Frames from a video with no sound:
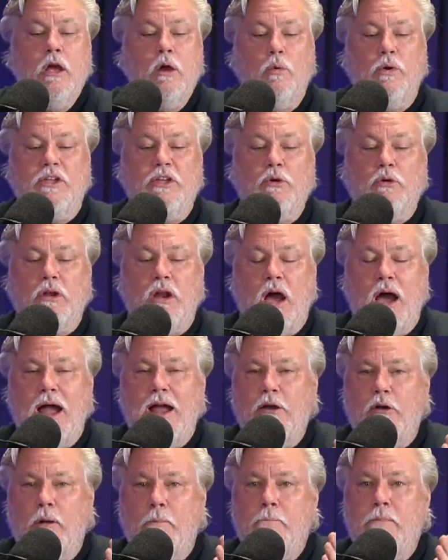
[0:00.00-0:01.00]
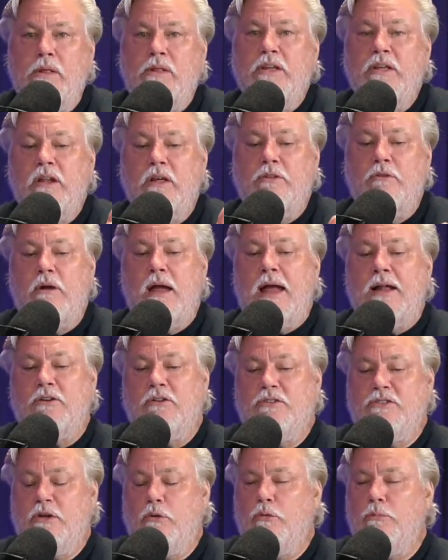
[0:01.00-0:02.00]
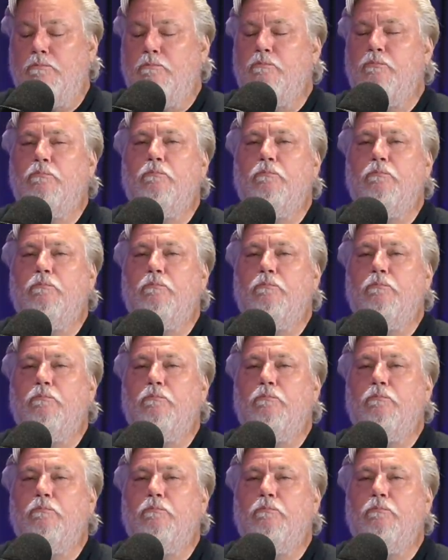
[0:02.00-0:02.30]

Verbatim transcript: when you can hire a million other actors that would